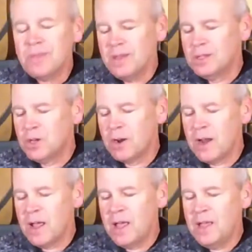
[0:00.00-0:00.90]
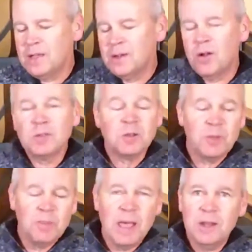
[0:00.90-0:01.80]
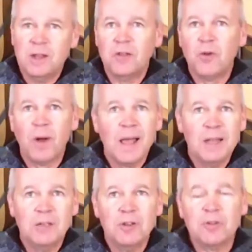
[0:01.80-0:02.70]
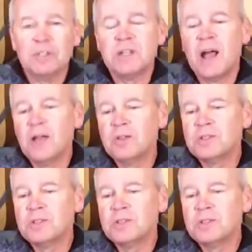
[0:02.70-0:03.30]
Chardonnay can also be made in a variety of different styles,